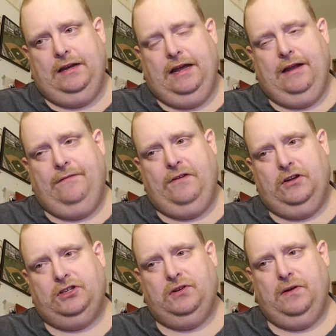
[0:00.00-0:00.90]

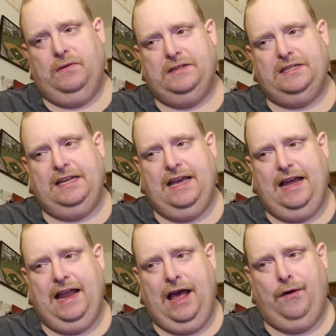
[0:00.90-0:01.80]
NFL showing once
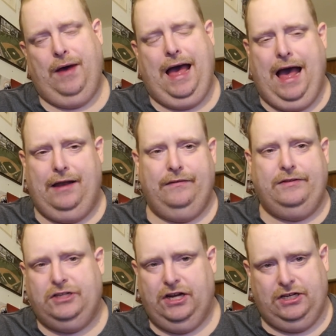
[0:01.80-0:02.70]
again how out
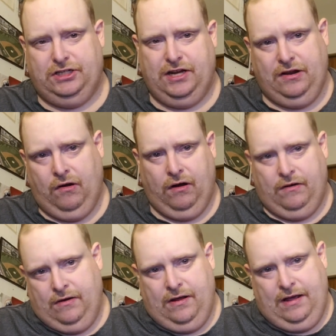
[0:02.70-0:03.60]
of touch they are,
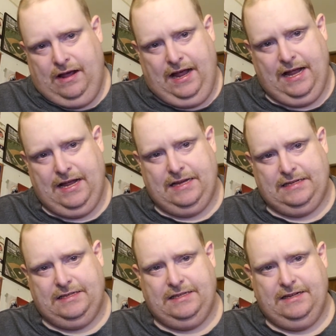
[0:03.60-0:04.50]

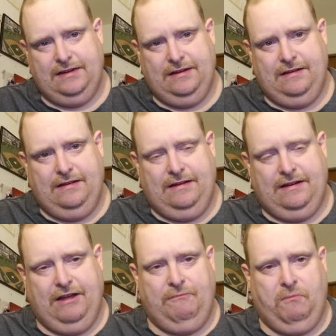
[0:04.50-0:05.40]
as
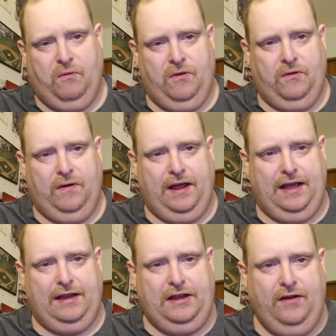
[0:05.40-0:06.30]
Dave
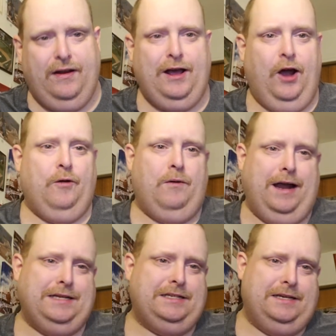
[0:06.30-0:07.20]
Portnoy nearly got
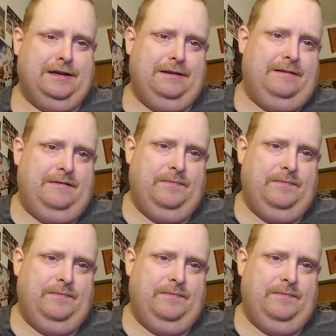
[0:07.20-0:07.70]
arrested.